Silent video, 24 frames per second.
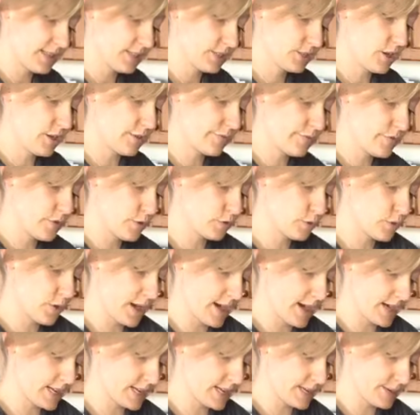It's all food
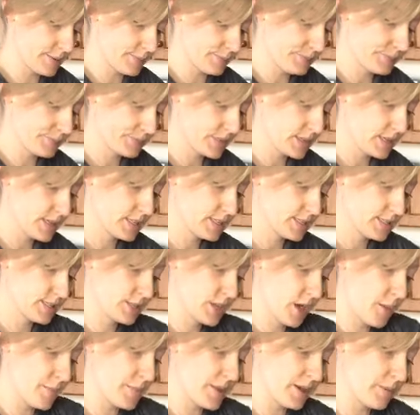grade. It's
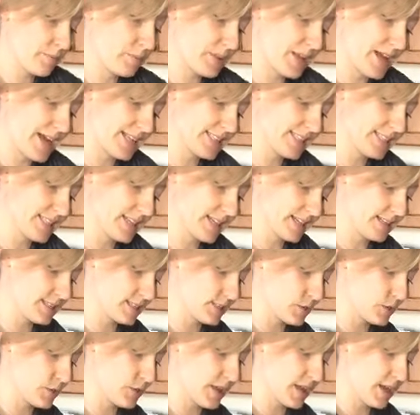not made of plastic,
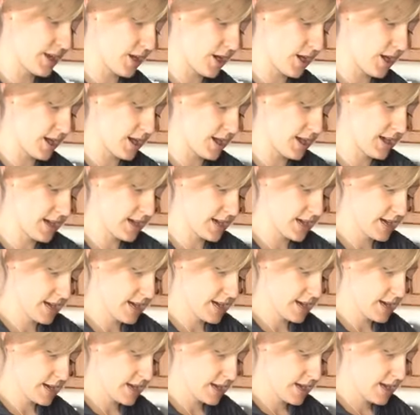so they are
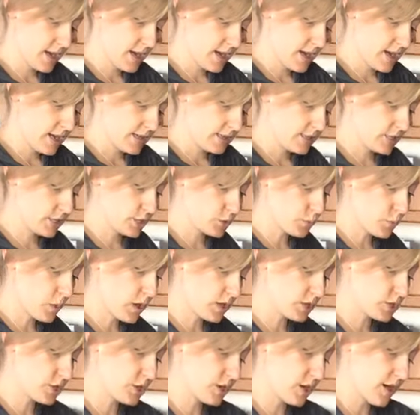
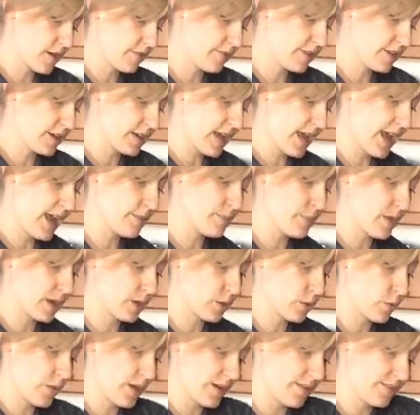dishwasher, oven, and
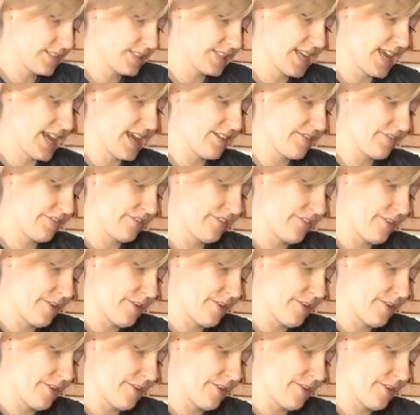microwave safe.